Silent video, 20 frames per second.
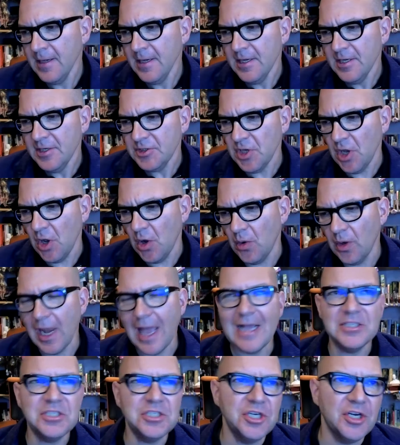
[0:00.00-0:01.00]
So
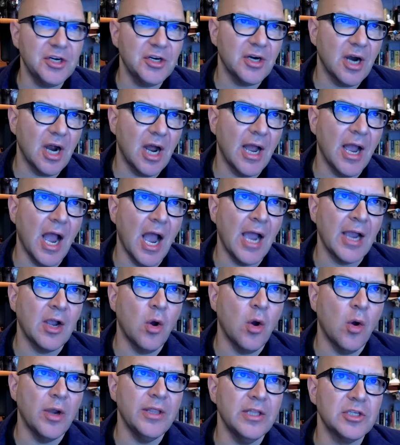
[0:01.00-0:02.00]
last year, I, I
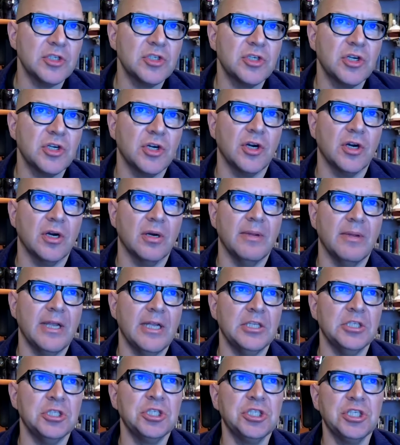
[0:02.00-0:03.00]
coined this term
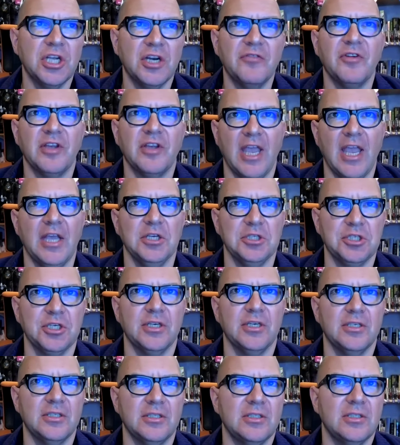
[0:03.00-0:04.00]

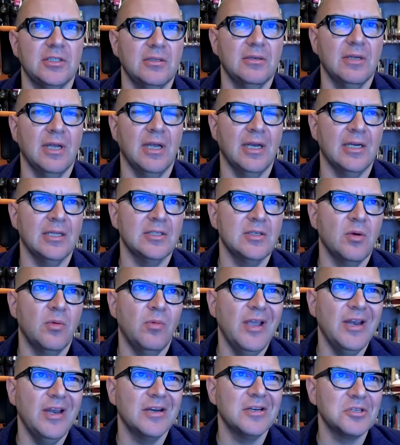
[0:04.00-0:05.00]
enshittification, and it's a
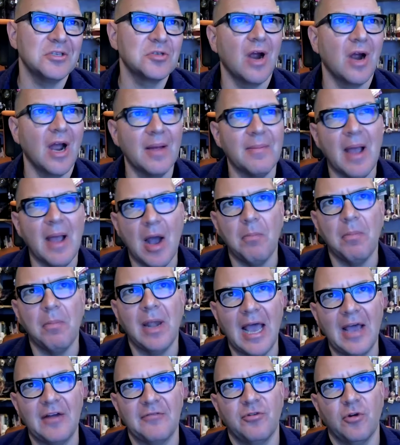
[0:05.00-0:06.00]
way to describe how
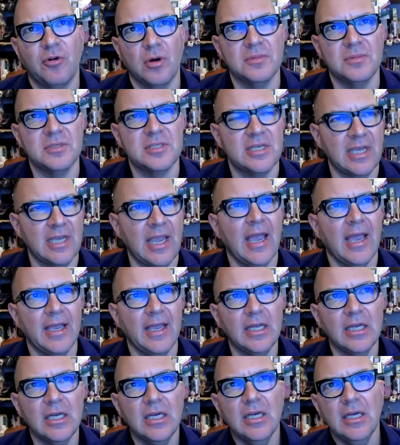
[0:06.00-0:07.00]
platforms
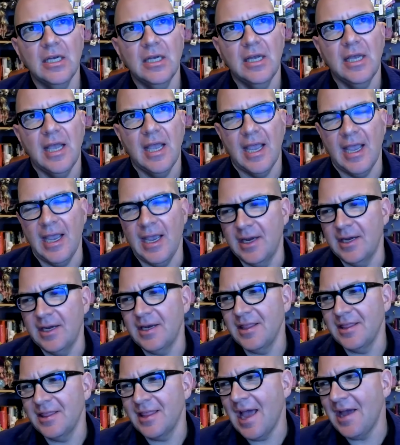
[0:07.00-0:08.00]
decay. And
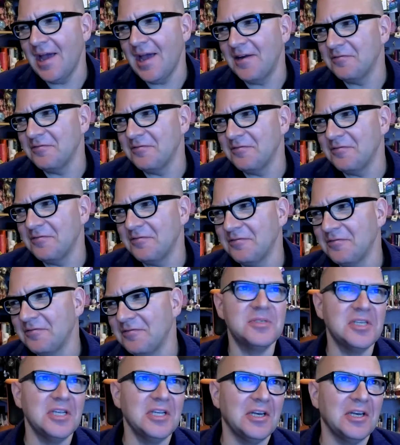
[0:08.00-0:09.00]
that funny,
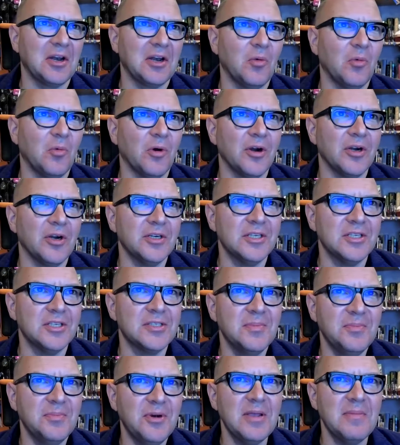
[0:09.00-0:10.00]
obscene little word did
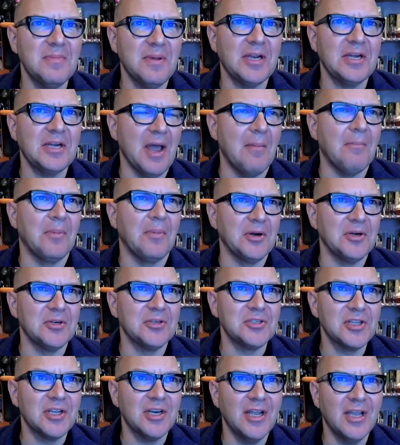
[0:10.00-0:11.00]
some pretty big
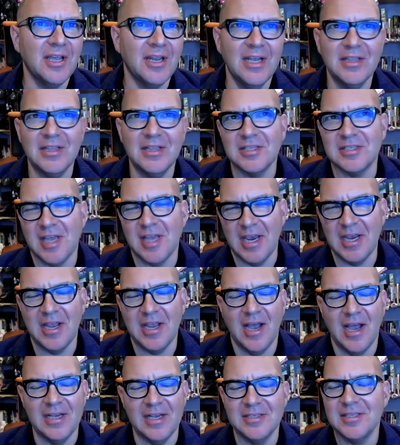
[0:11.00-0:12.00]
numbers. It, it, hit the
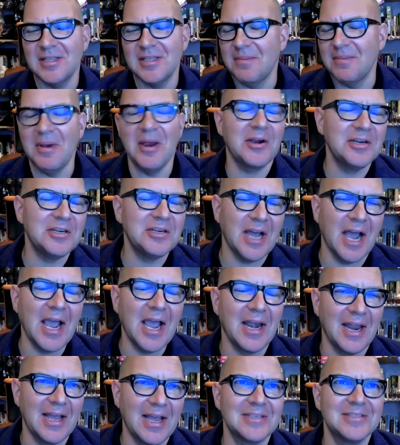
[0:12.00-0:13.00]
zeitgeist. The American
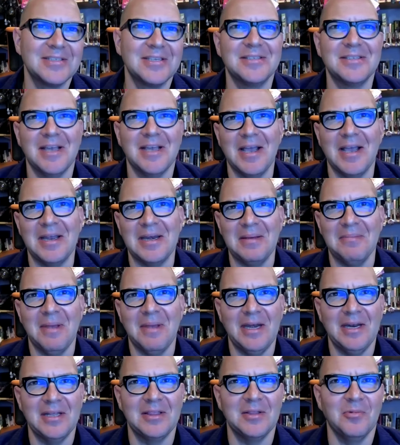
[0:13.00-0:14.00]
Dialect Society
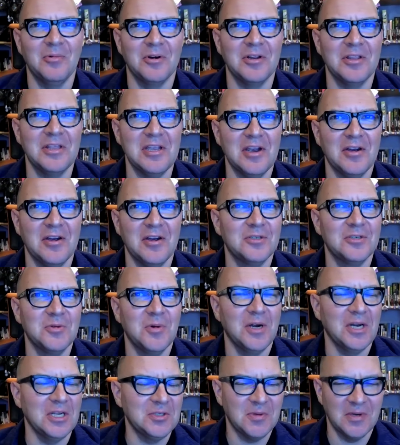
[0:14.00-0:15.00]
made it the word of the year for
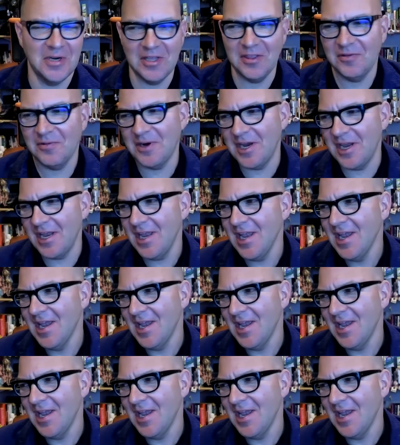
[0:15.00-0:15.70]
2023.